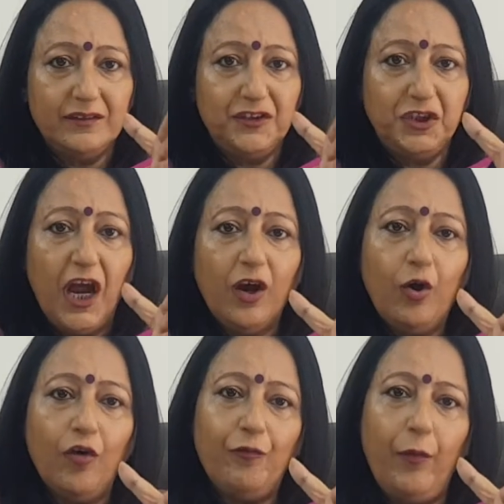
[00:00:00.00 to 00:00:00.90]

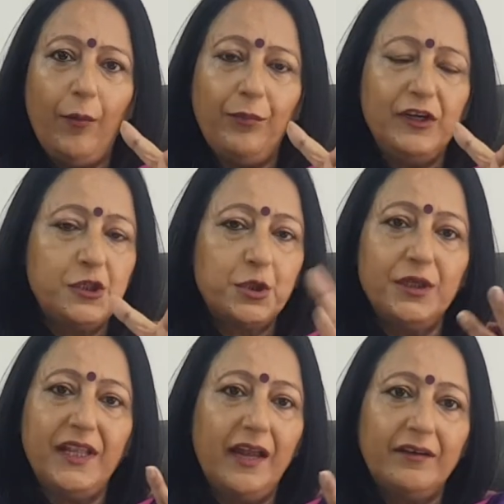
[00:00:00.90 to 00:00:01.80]
chunk of
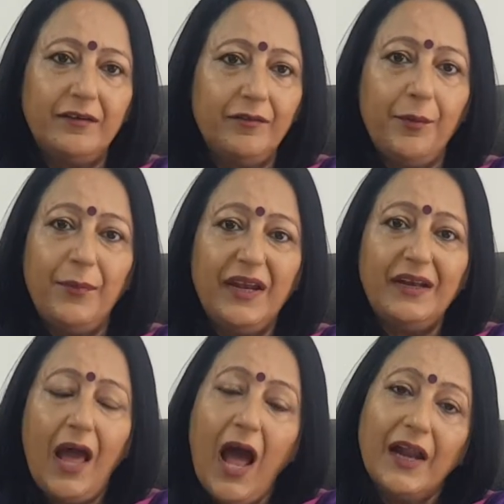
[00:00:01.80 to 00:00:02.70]
population that
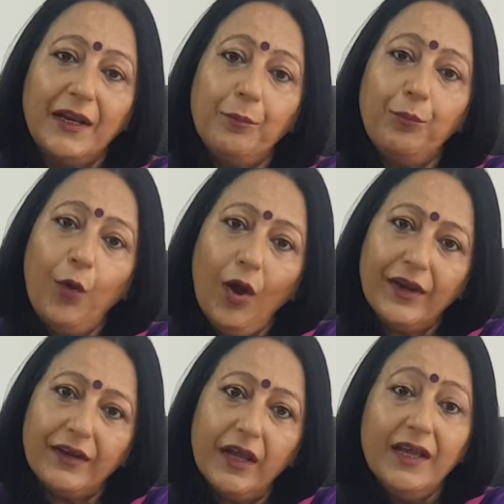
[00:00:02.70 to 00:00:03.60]
remained
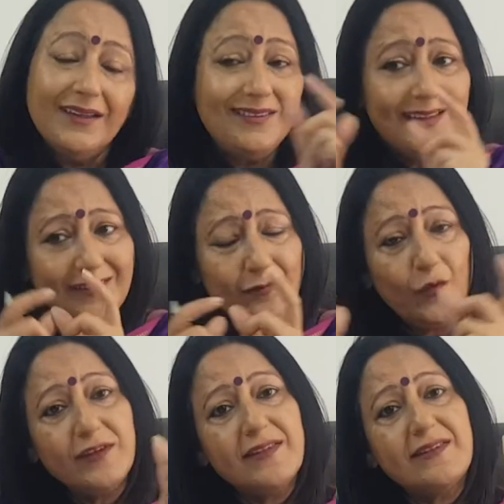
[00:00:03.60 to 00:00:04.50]
unemployed. This
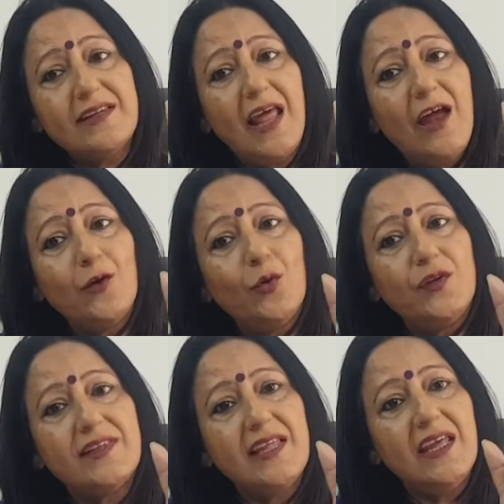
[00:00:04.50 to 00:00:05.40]
was a scenario,
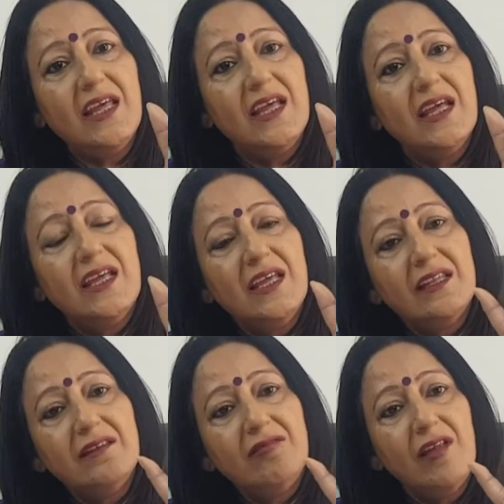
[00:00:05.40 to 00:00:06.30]
say,
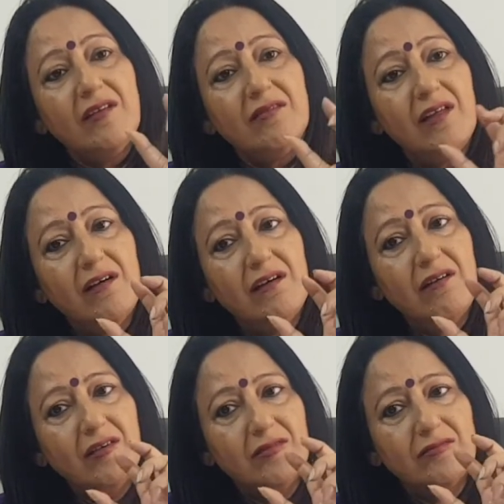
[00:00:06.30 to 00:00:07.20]
in
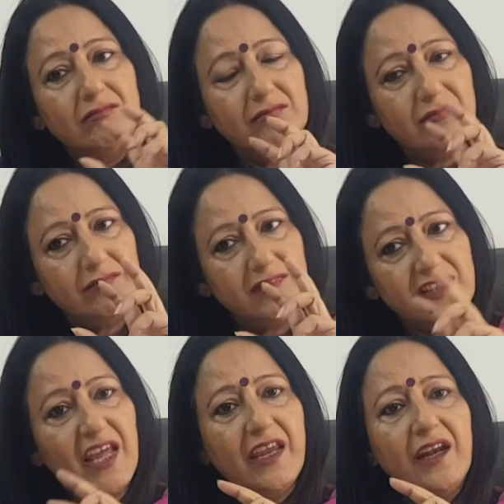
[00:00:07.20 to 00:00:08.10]
the
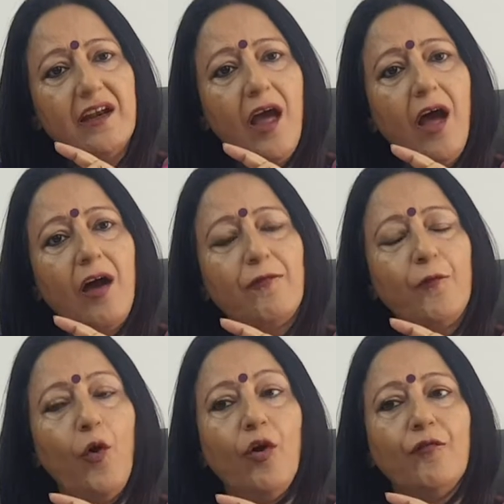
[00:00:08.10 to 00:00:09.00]
second half
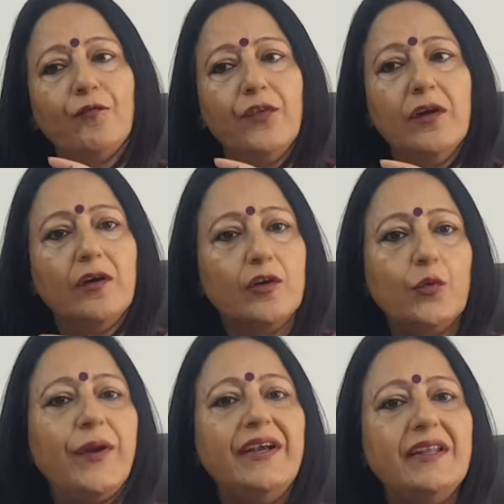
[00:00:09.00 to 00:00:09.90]
of the
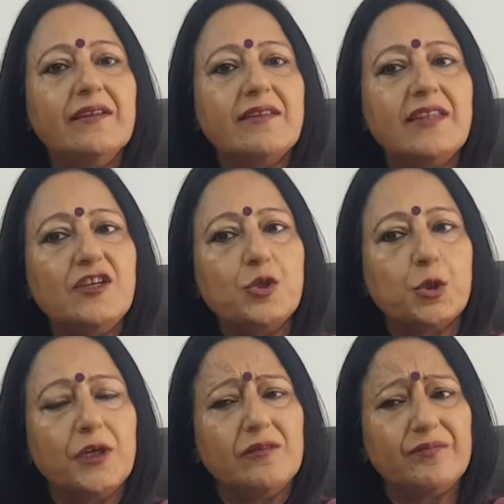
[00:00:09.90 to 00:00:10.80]
20th
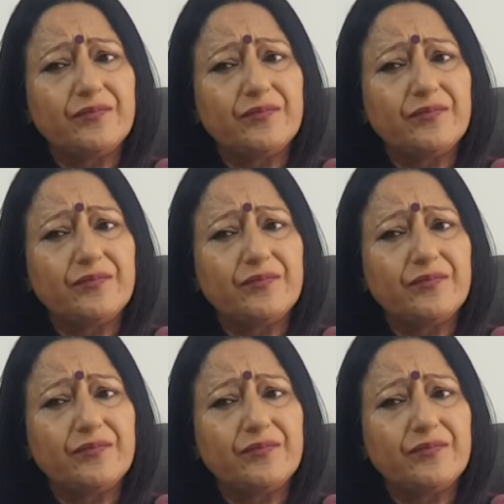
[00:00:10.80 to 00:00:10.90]
century.